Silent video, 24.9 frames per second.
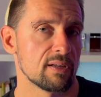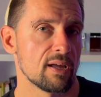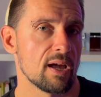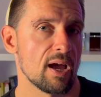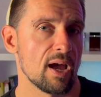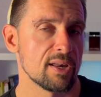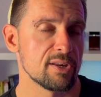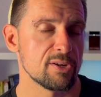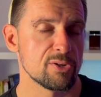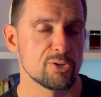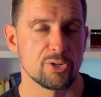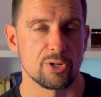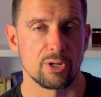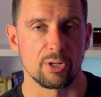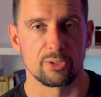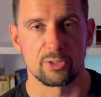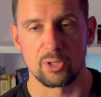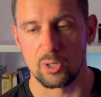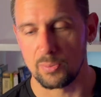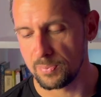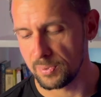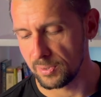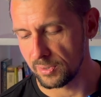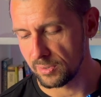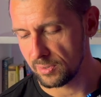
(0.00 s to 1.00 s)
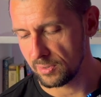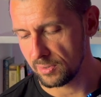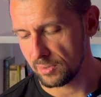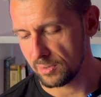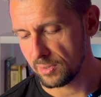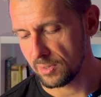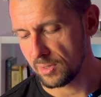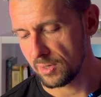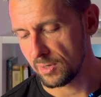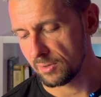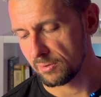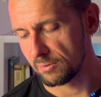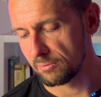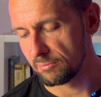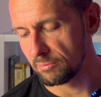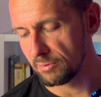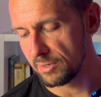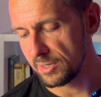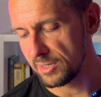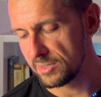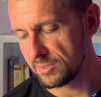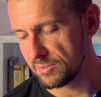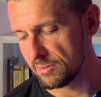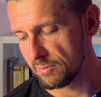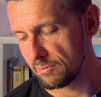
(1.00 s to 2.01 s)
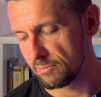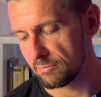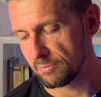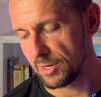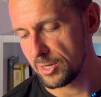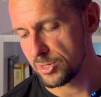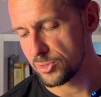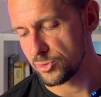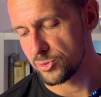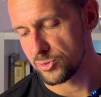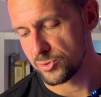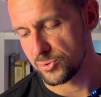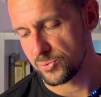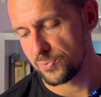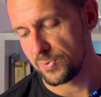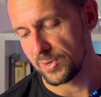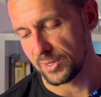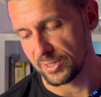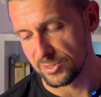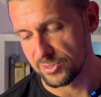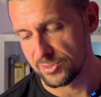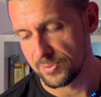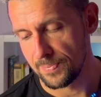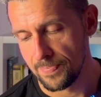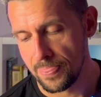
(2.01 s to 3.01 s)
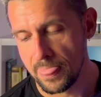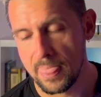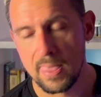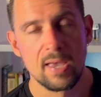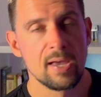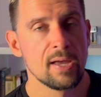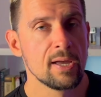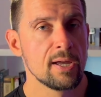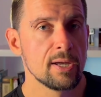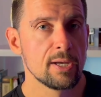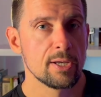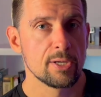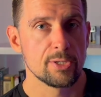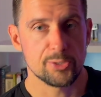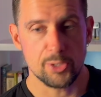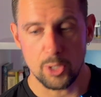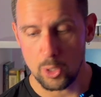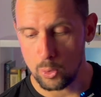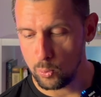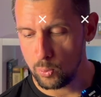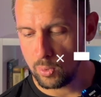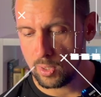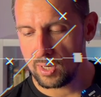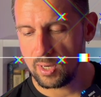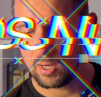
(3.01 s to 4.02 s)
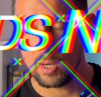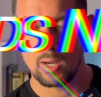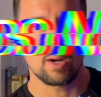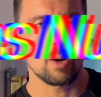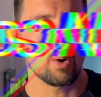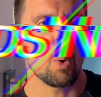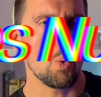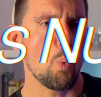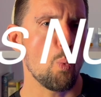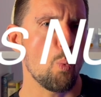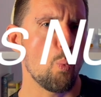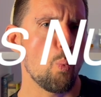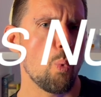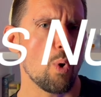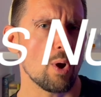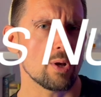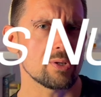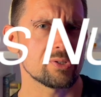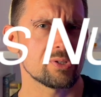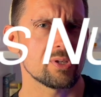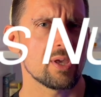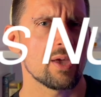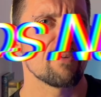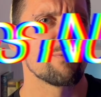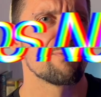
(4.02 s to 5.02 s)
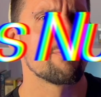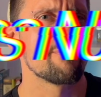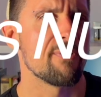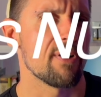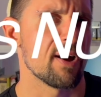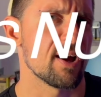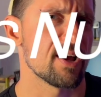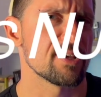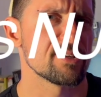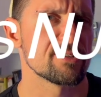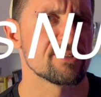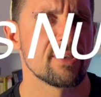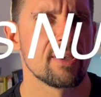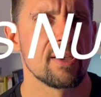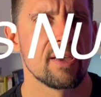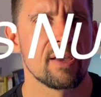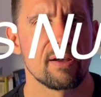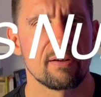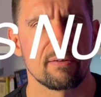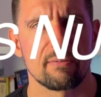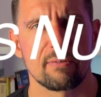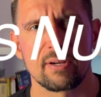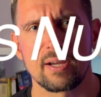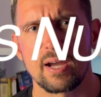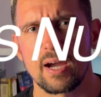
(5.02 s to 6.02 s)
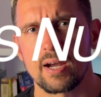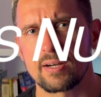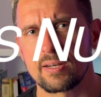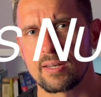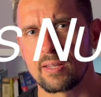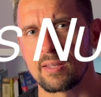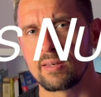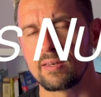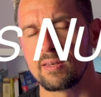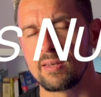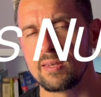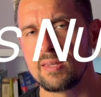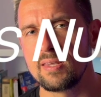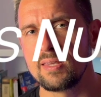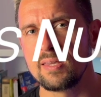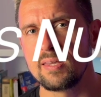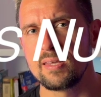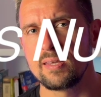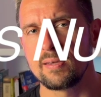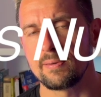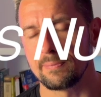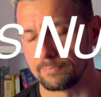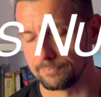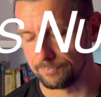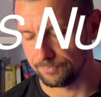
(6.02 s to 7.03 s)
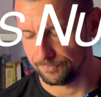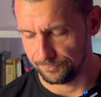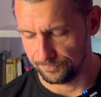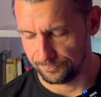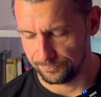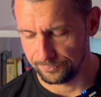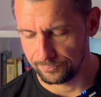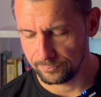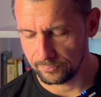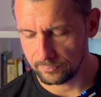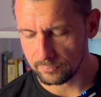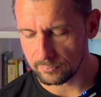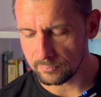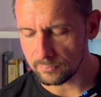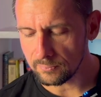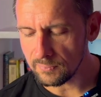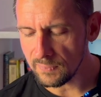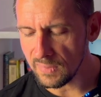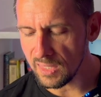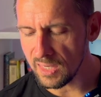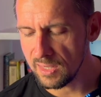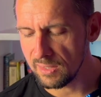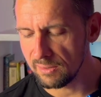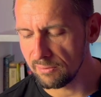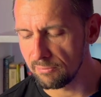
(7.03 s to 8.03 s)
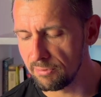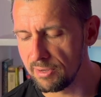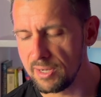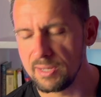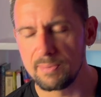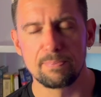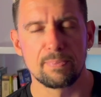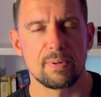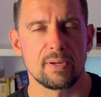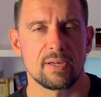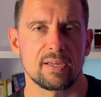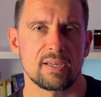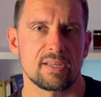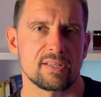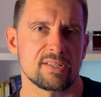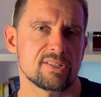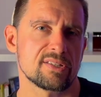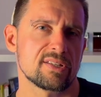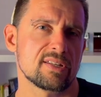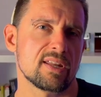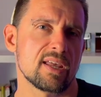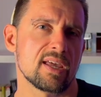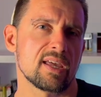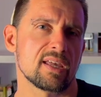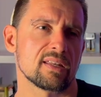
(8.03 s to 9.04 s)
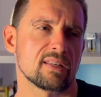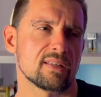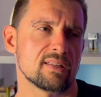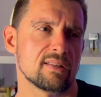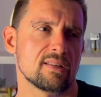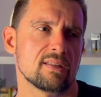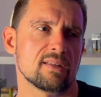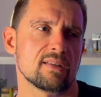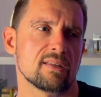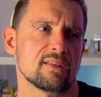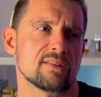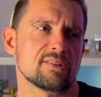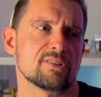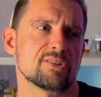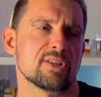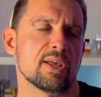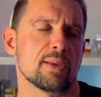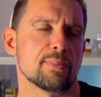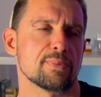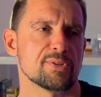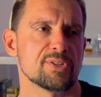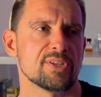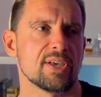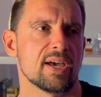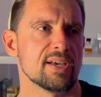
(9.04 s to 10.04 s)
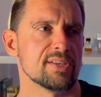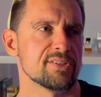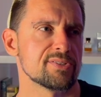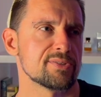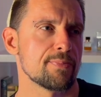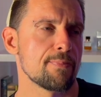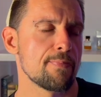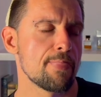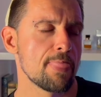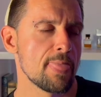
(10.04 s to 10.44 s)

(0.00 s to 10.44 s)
additional topic, grid ranges fix. So what's a fuss regarding the grid step size?